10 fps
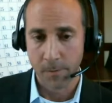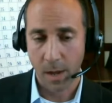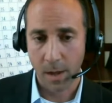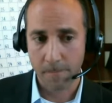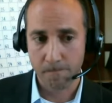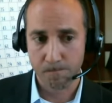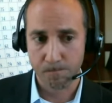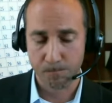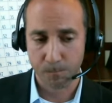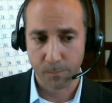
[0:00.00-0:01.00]
Um,
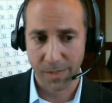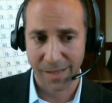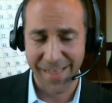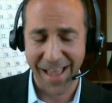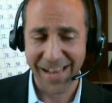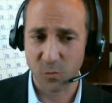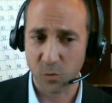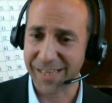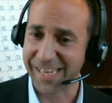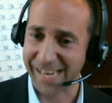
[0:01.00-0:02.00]
that's
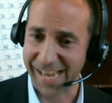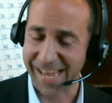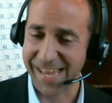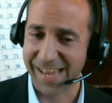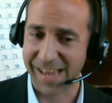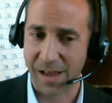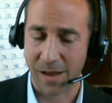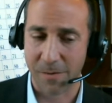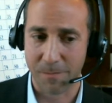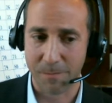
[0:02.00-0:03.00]
really it.
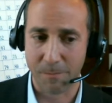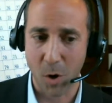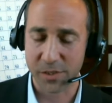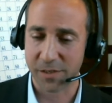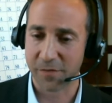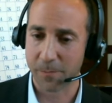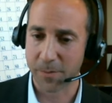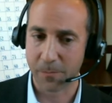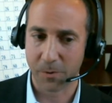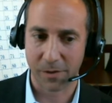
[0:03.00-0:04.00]
Um, most of the
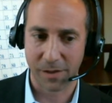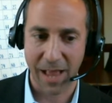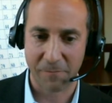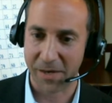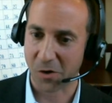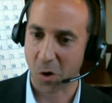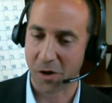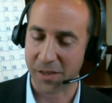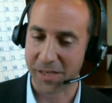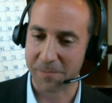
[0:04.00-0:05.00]
people have been
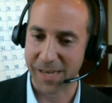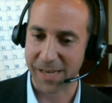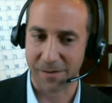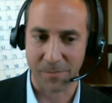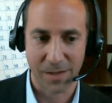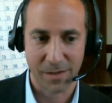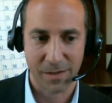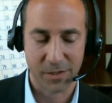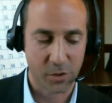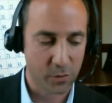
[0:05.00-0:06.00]
calling me. Um,
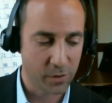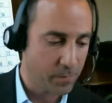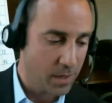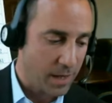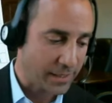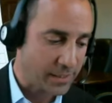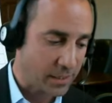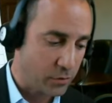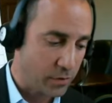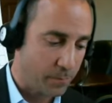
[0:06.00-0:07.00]
two of the actually
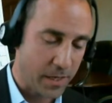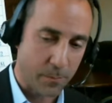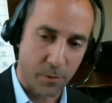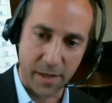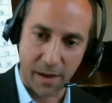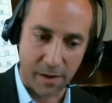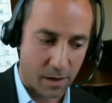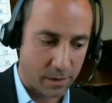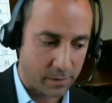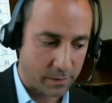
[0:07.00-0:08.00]
two of the people that
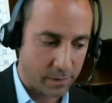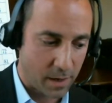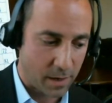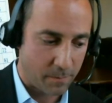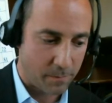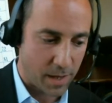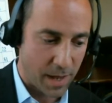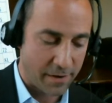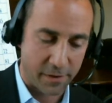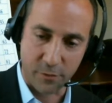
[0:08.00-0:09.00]
are um,
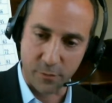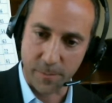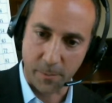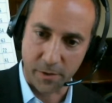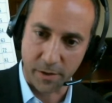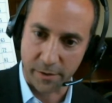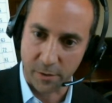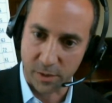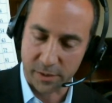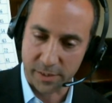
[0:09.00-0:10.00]
out of the three people that are in
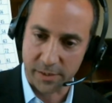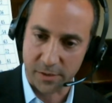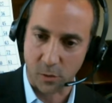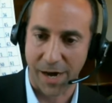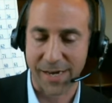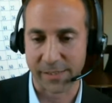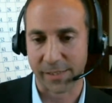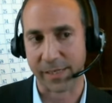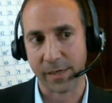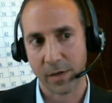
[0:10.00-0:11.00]
the real estate school are
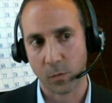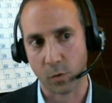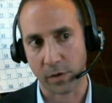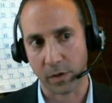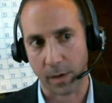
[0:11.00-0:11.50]
actually were